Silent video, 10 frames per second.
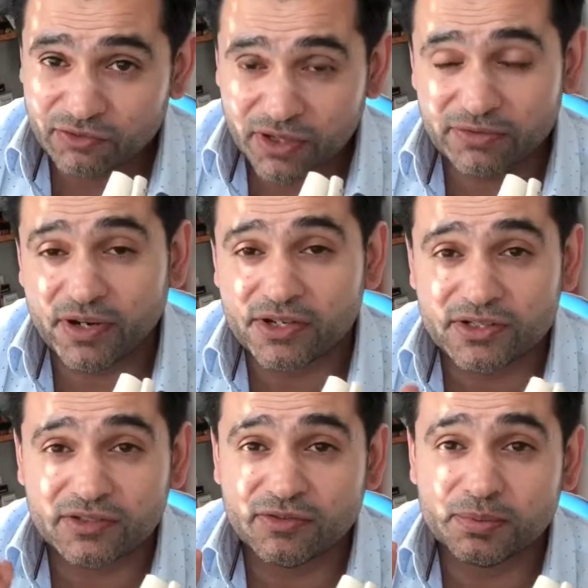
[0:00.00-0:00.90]
stress
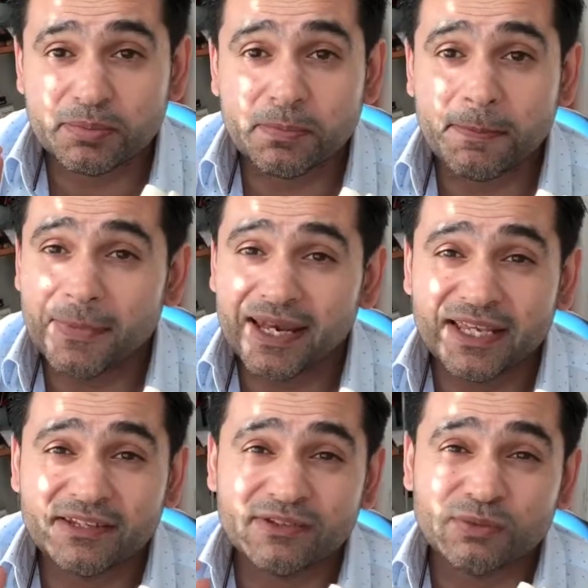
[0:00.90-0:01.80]
fractures.
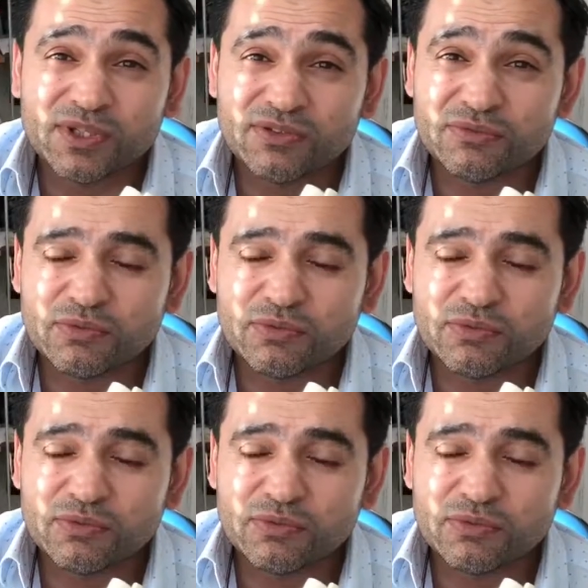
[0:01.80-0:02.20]
Ladies with,